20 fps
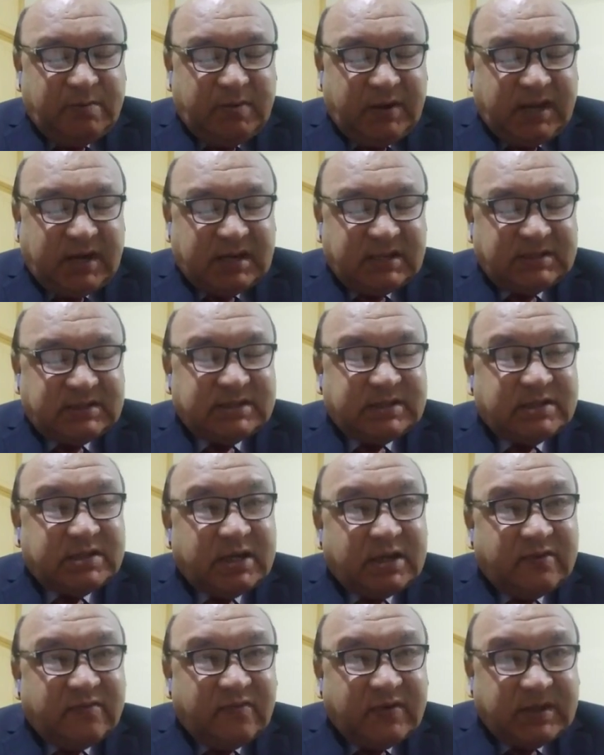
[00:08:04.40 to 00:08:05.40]
be
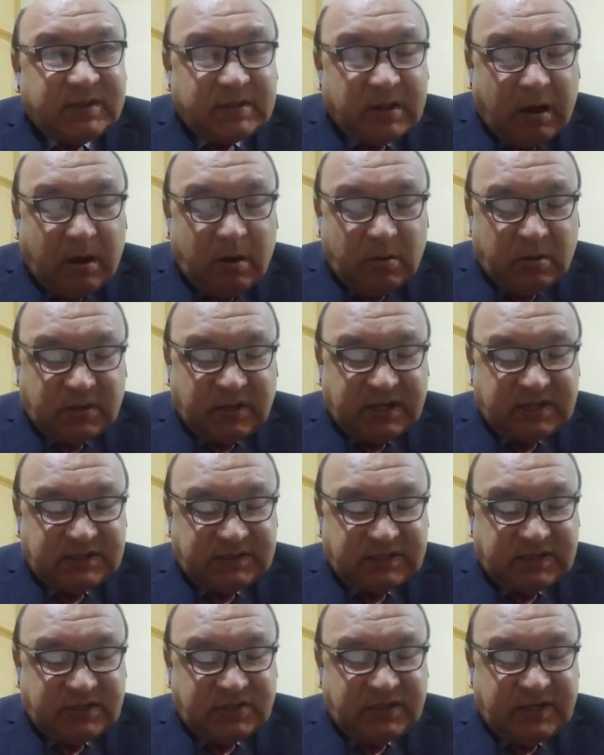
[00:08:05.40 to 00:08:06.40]
considered without
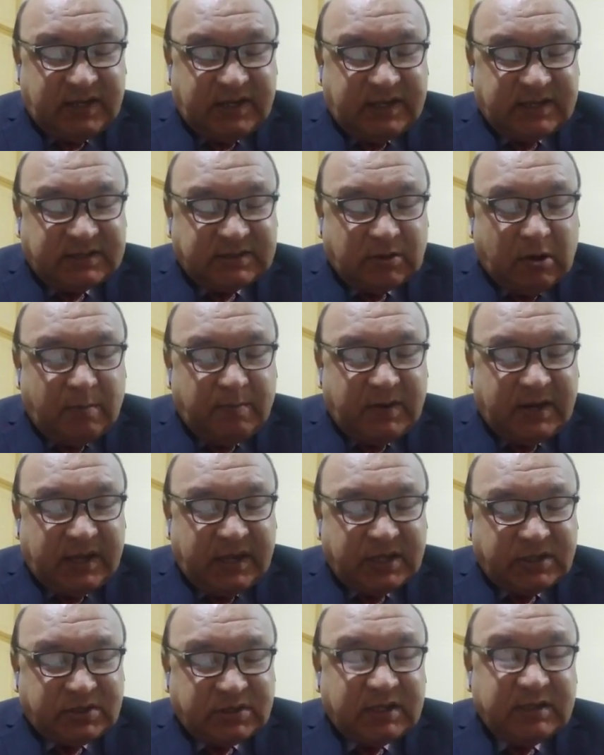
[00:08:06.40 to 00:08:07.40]
considering his
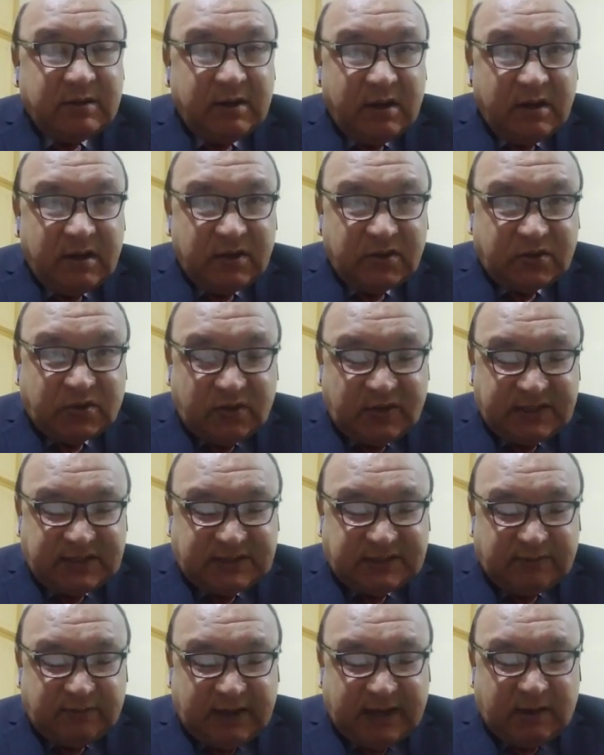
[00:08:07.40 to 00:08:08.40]
obligation to
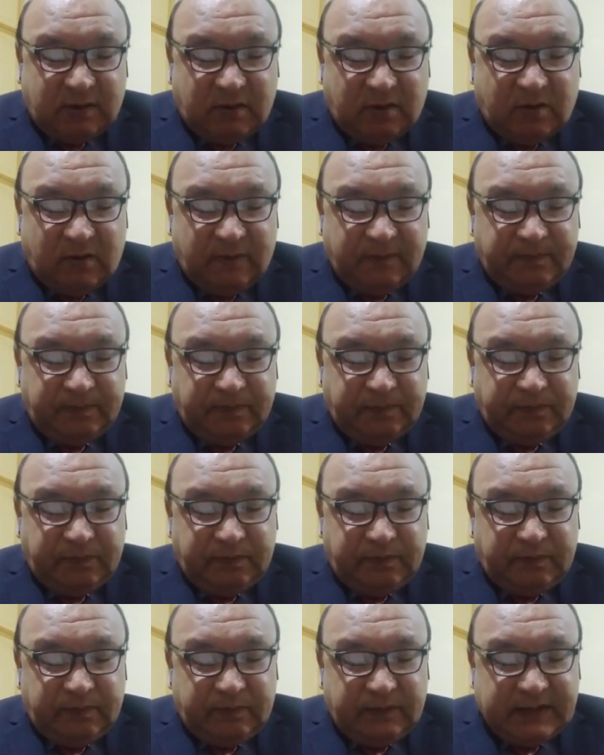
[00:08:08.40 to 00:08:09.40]
his fellow
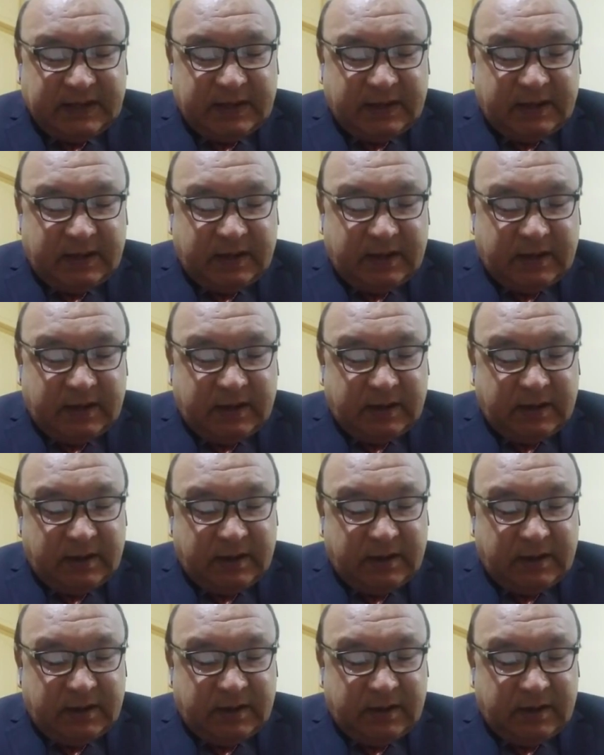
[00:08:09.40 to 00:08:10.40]

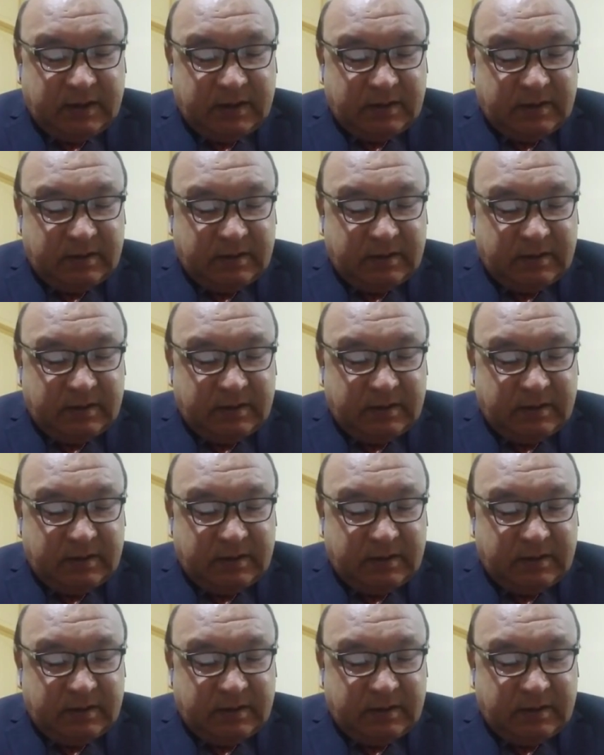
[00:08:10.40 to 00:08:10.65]
uh,